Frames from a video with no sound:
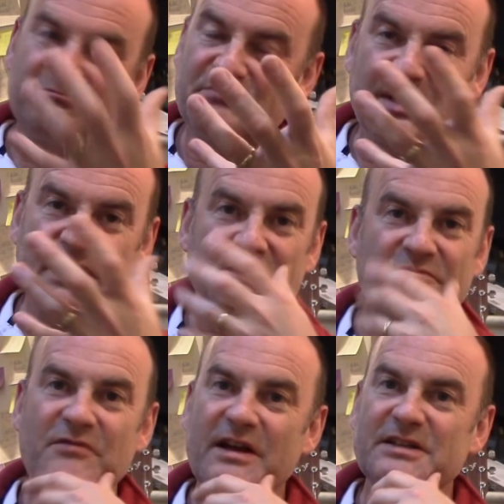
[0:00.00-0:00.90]
Big,
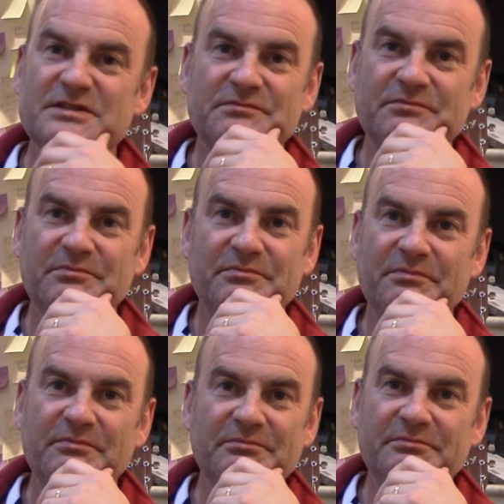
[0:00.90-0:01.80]
rich,
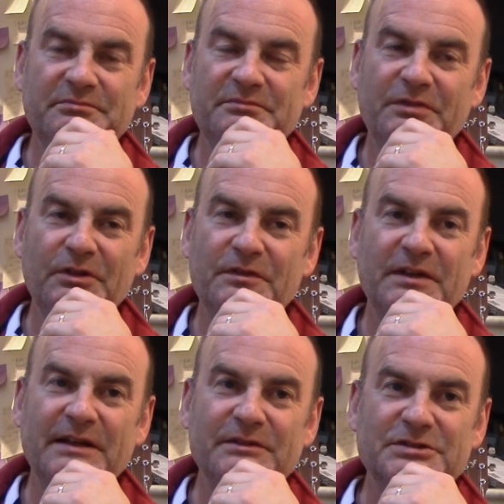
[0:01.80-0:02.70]
full
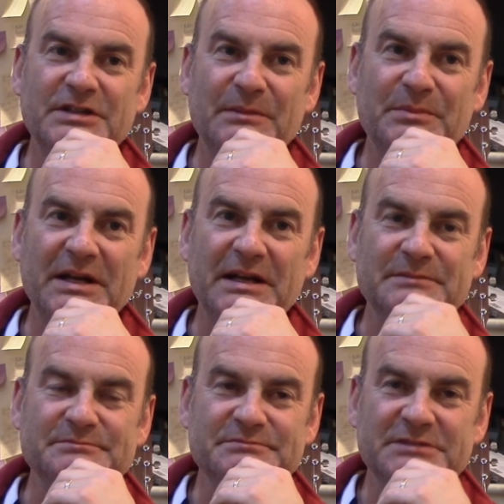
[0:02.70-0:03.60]
flavoured
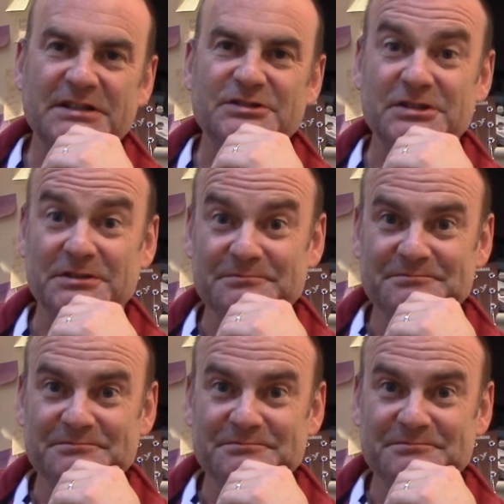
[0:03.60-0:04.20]
champagne. Delicious.